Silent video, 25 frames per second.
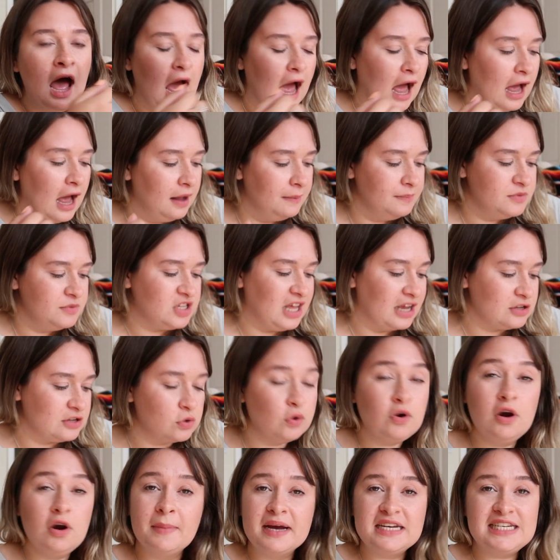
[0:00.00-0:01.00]
So that's
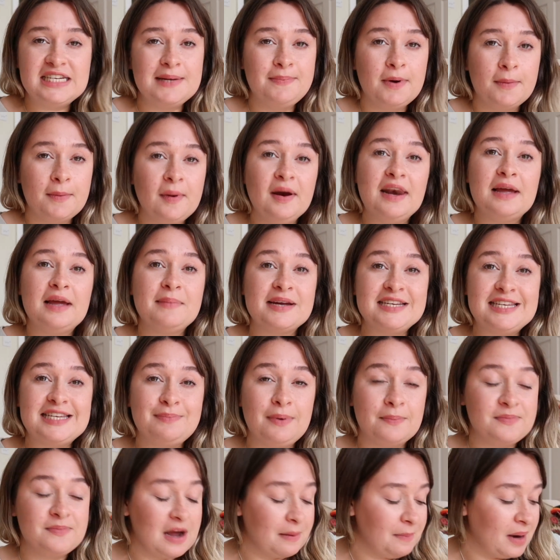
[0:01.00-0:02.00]
all on my Depop. I'll link my
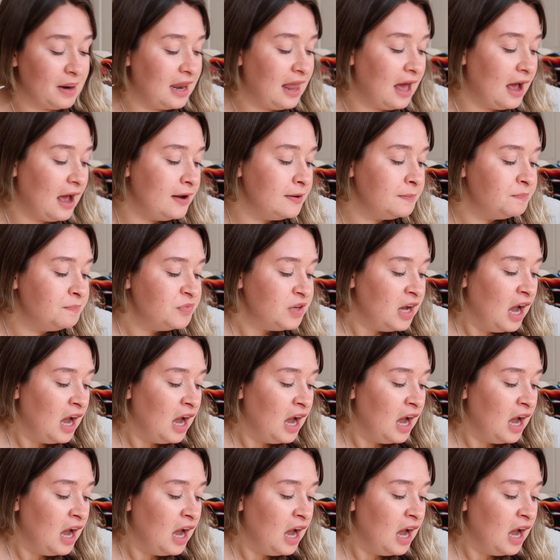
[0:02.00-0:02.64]
Depop down below.